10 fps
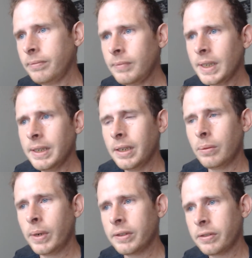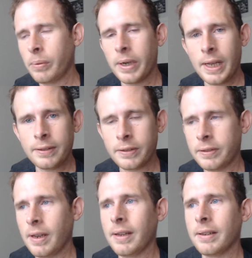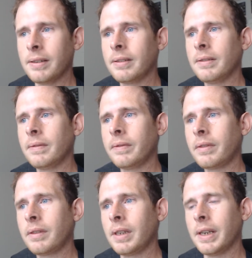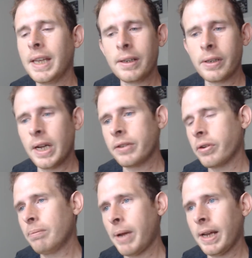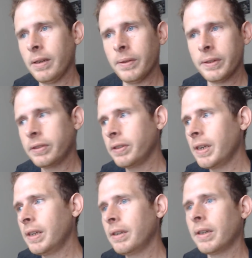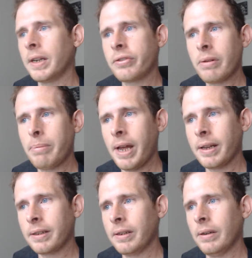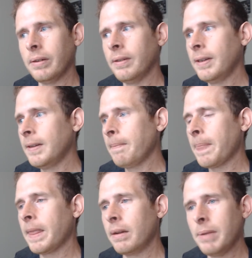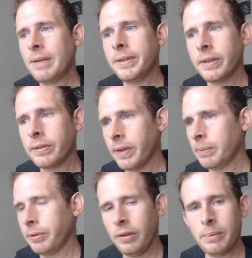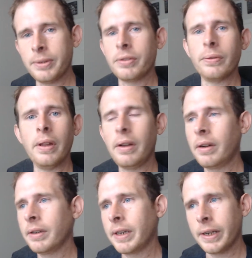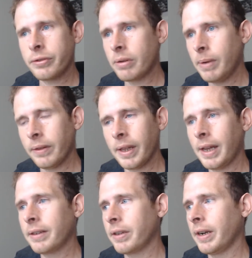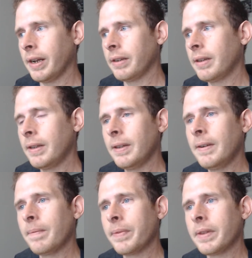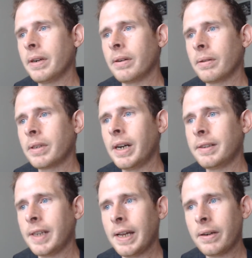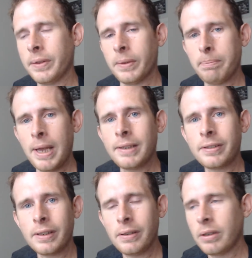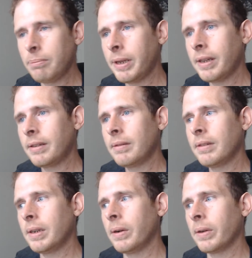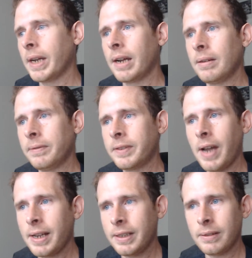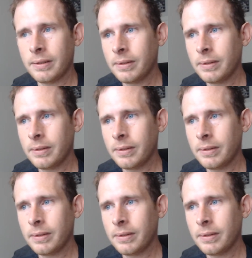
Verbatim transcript: you know, what someone has to say. And again, could I trim back on the scene? Could I trim back, you know, you know, maybe this film's a little bit too long. Could I trim on that? Could I, you know, cut down on the pacing a little bit, you know, kind of tightening,